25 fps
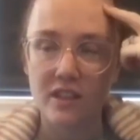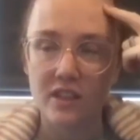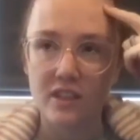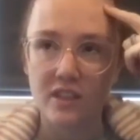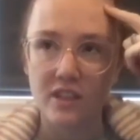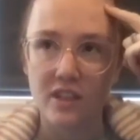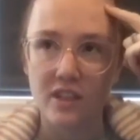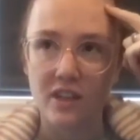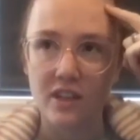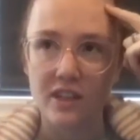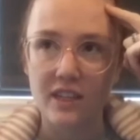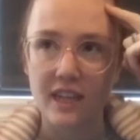
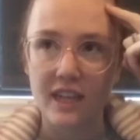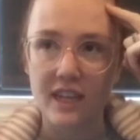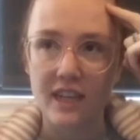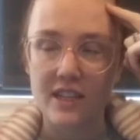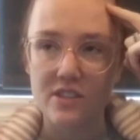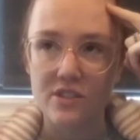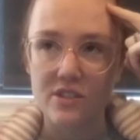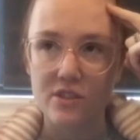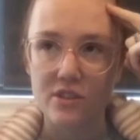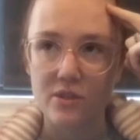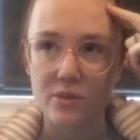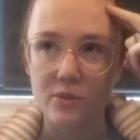okay,
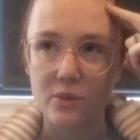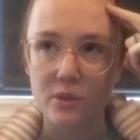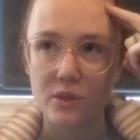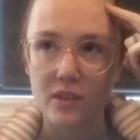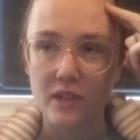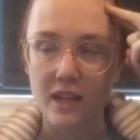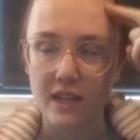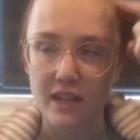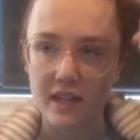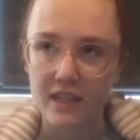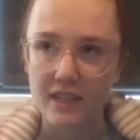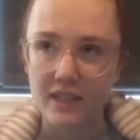so what,
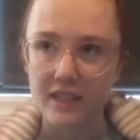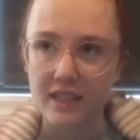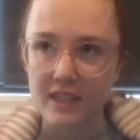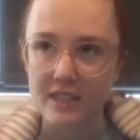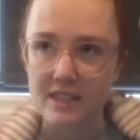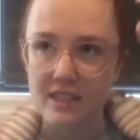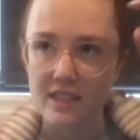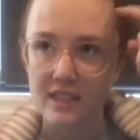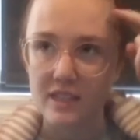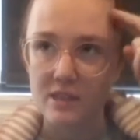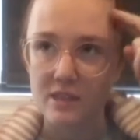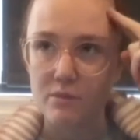and I think I
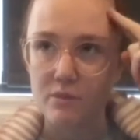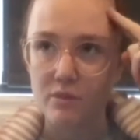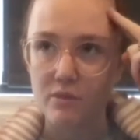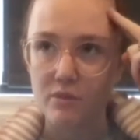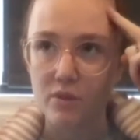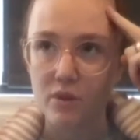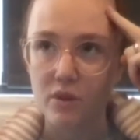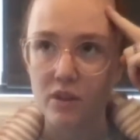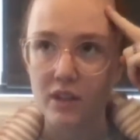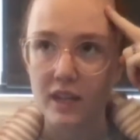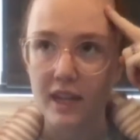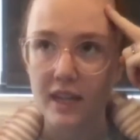said this
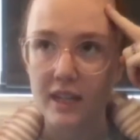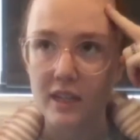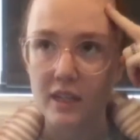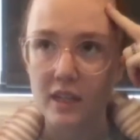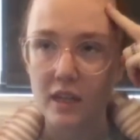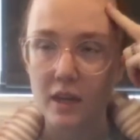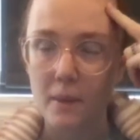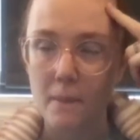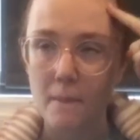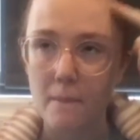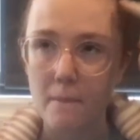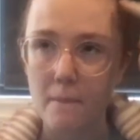before, like
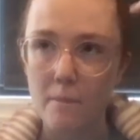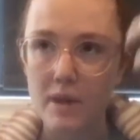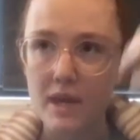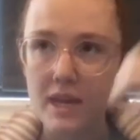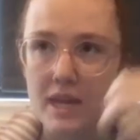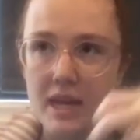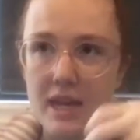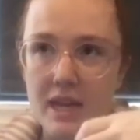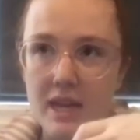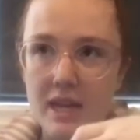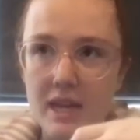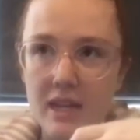
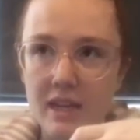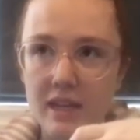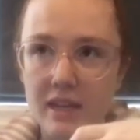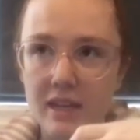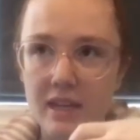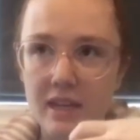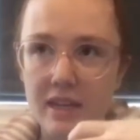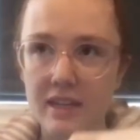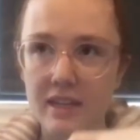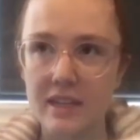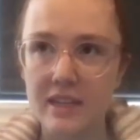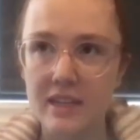me
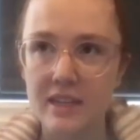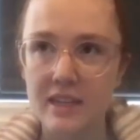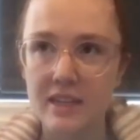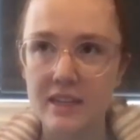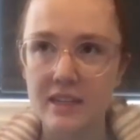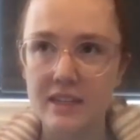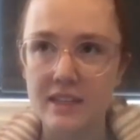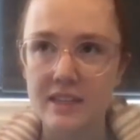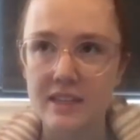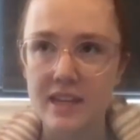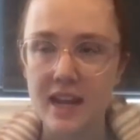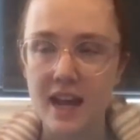
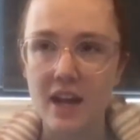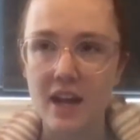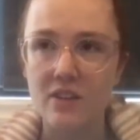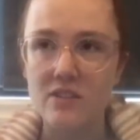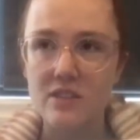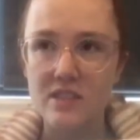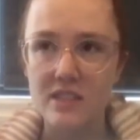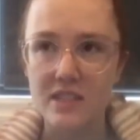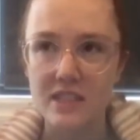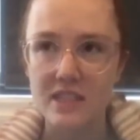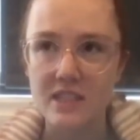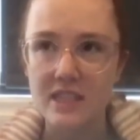now
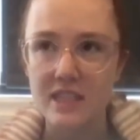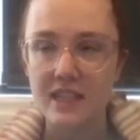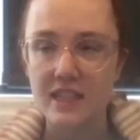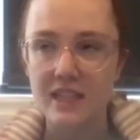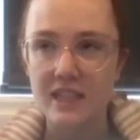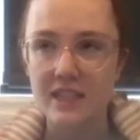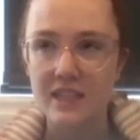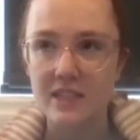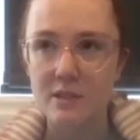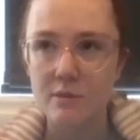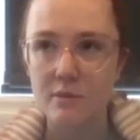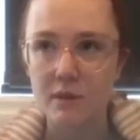sitting
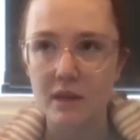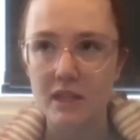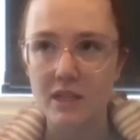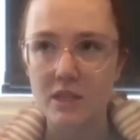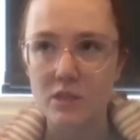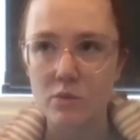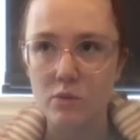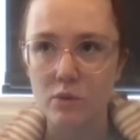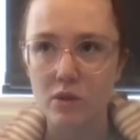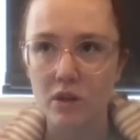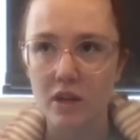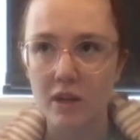in a
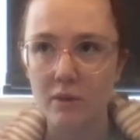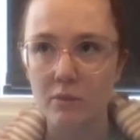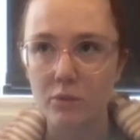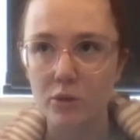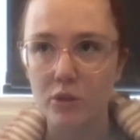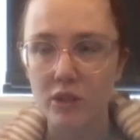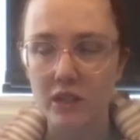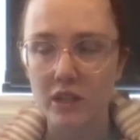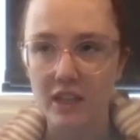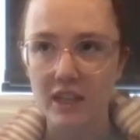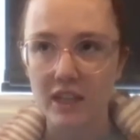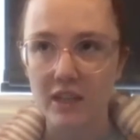space where I'm
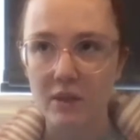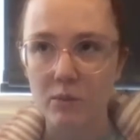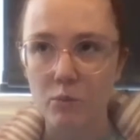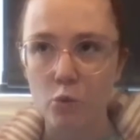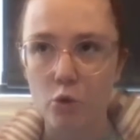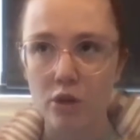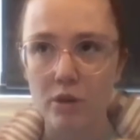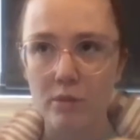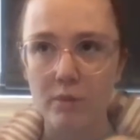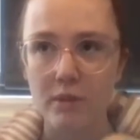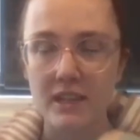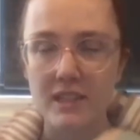looking
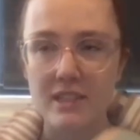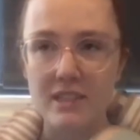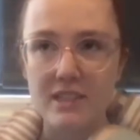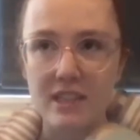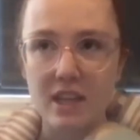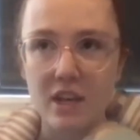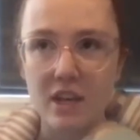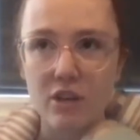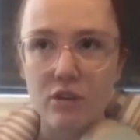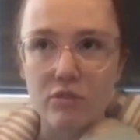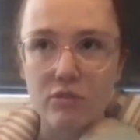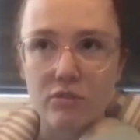more at
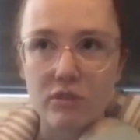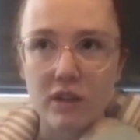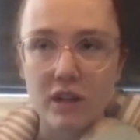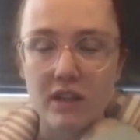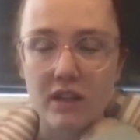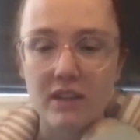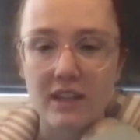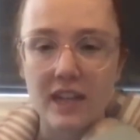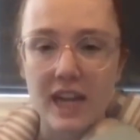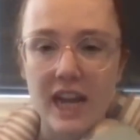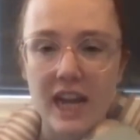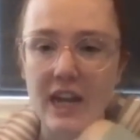myself
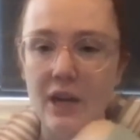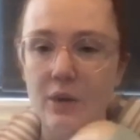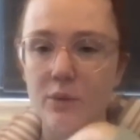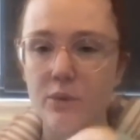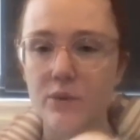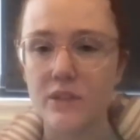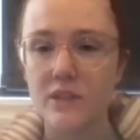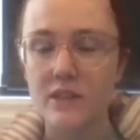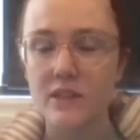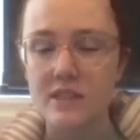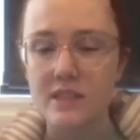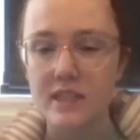rather than
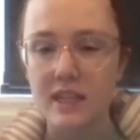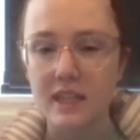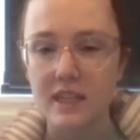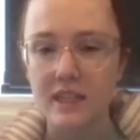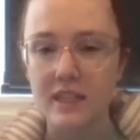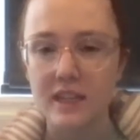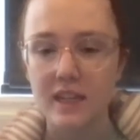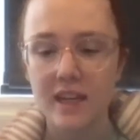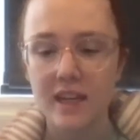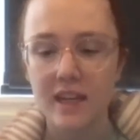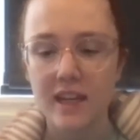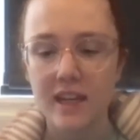outwards. Like,
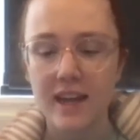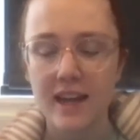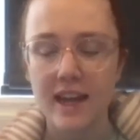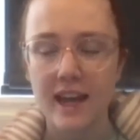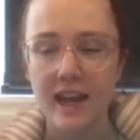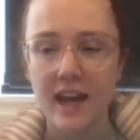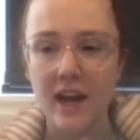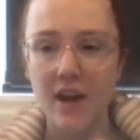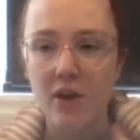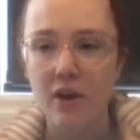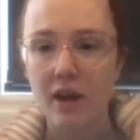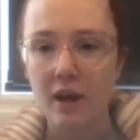
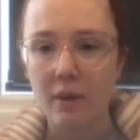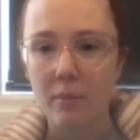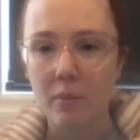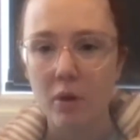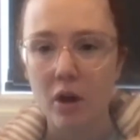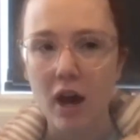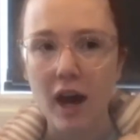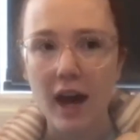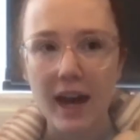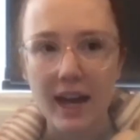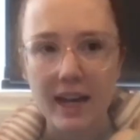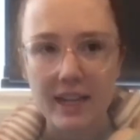how am
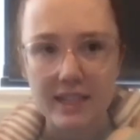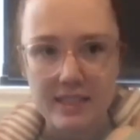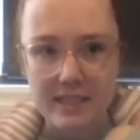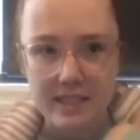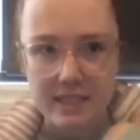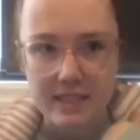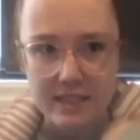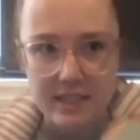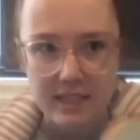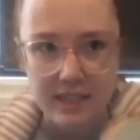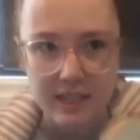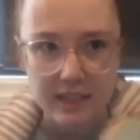I
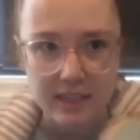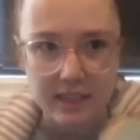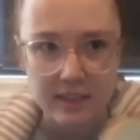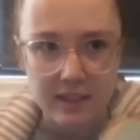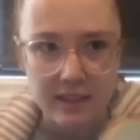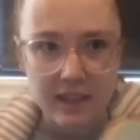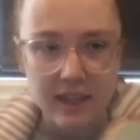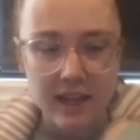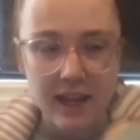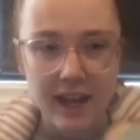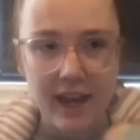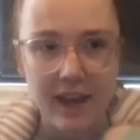sitting?
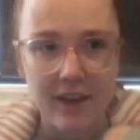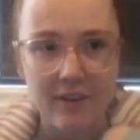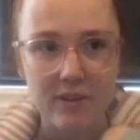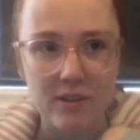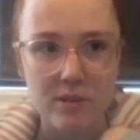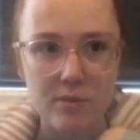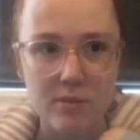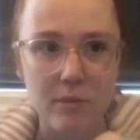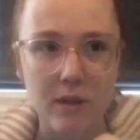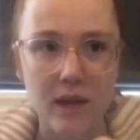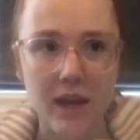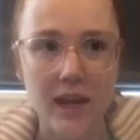How
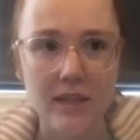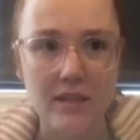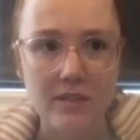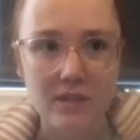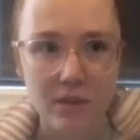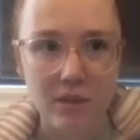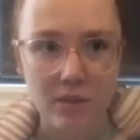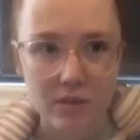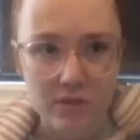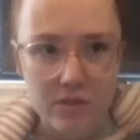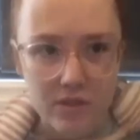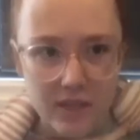is my
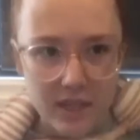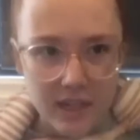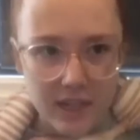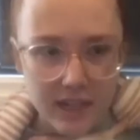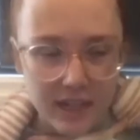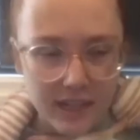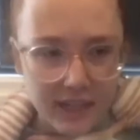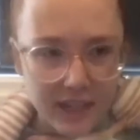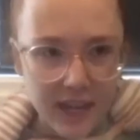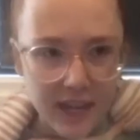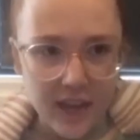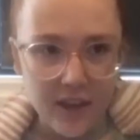soul
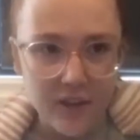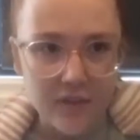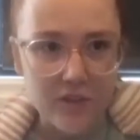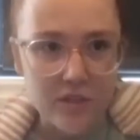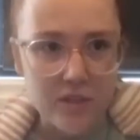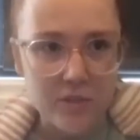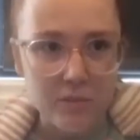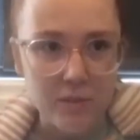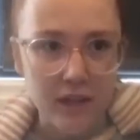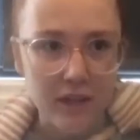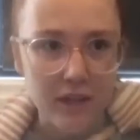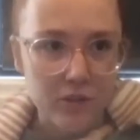sitting? How
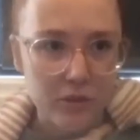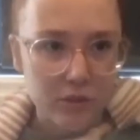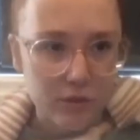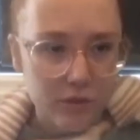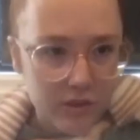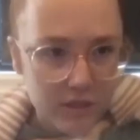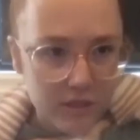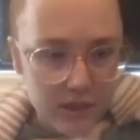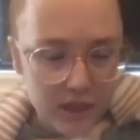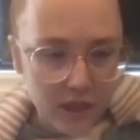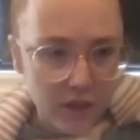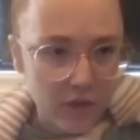is my true
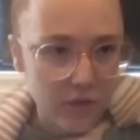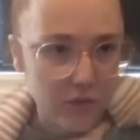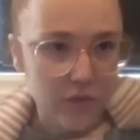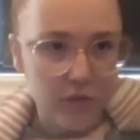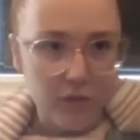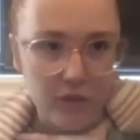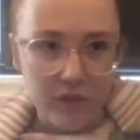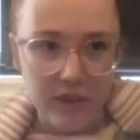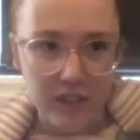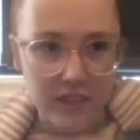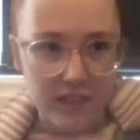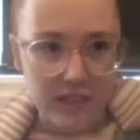self,
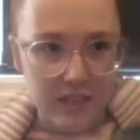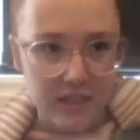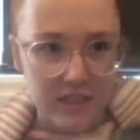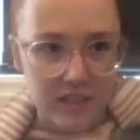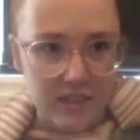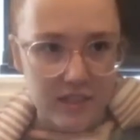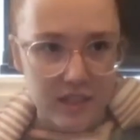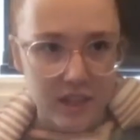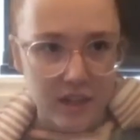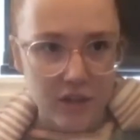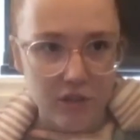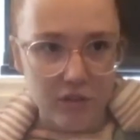authentic
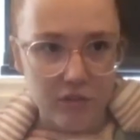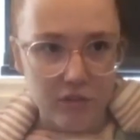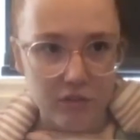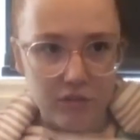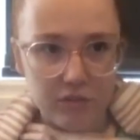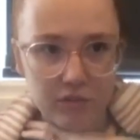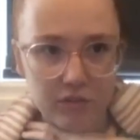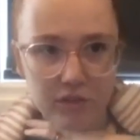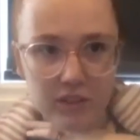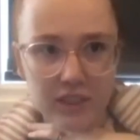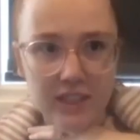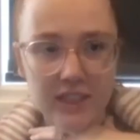
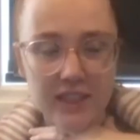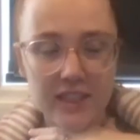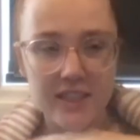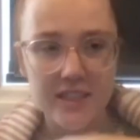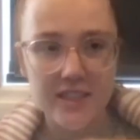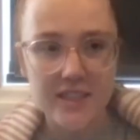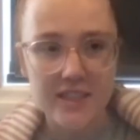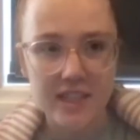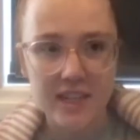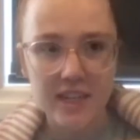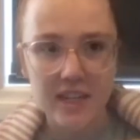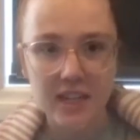self
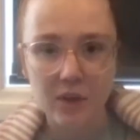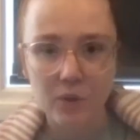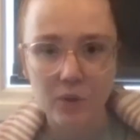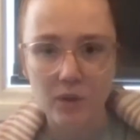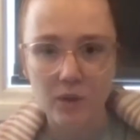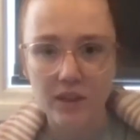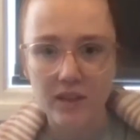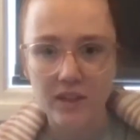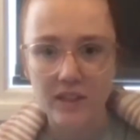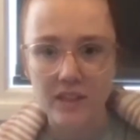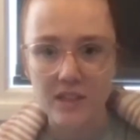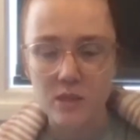sitting
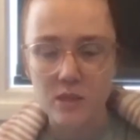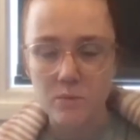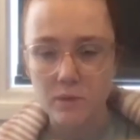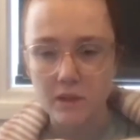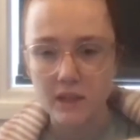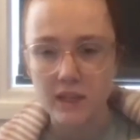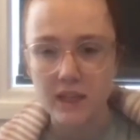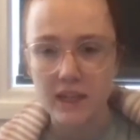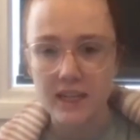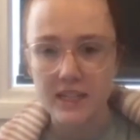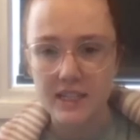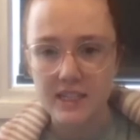with these
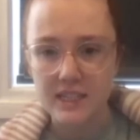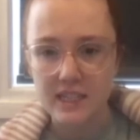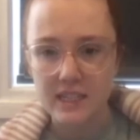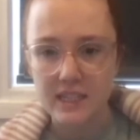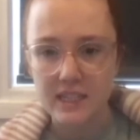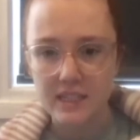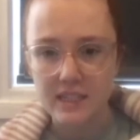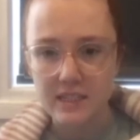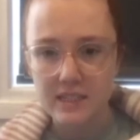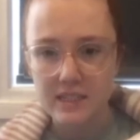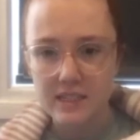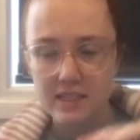big
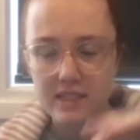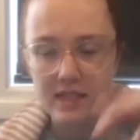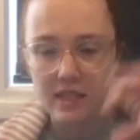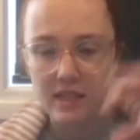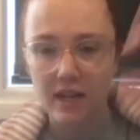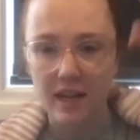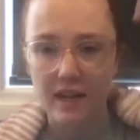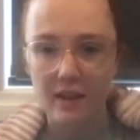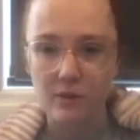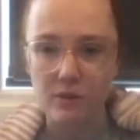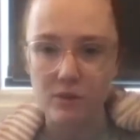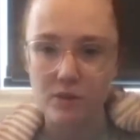ideas that
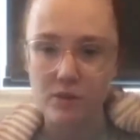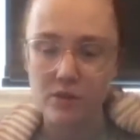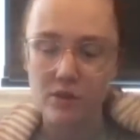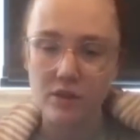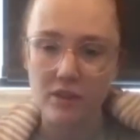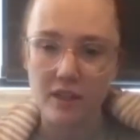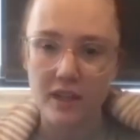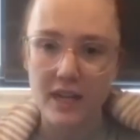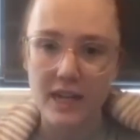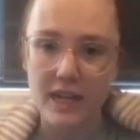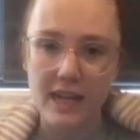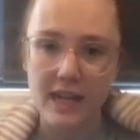I was
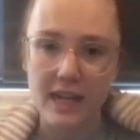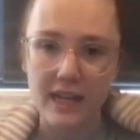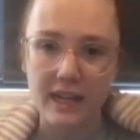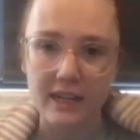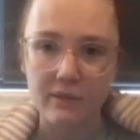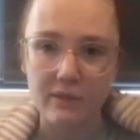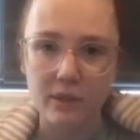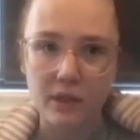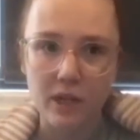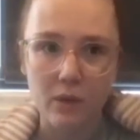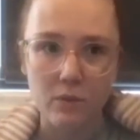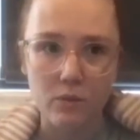creating
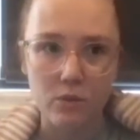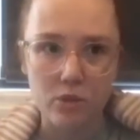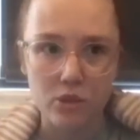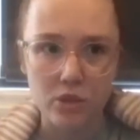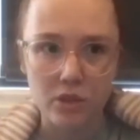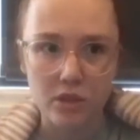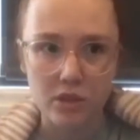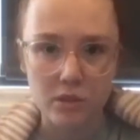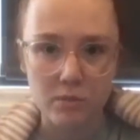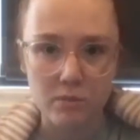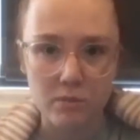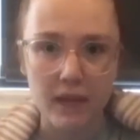when I was
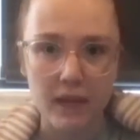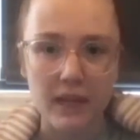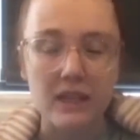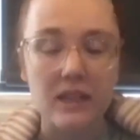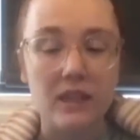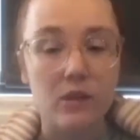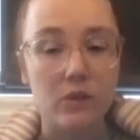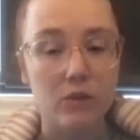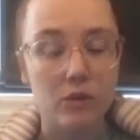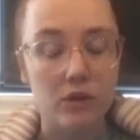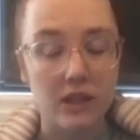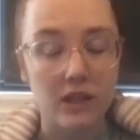just mainly
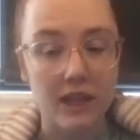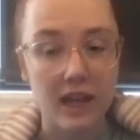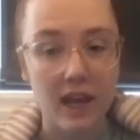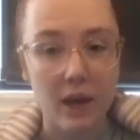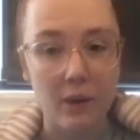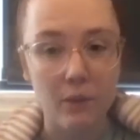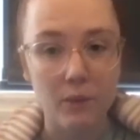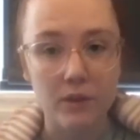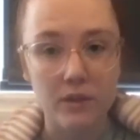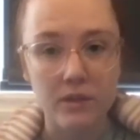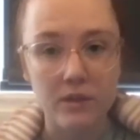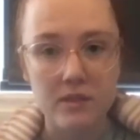looking
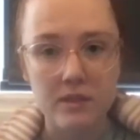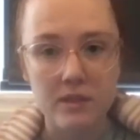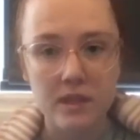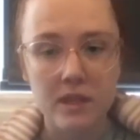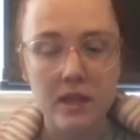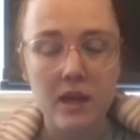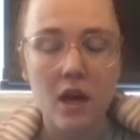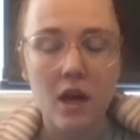outwards?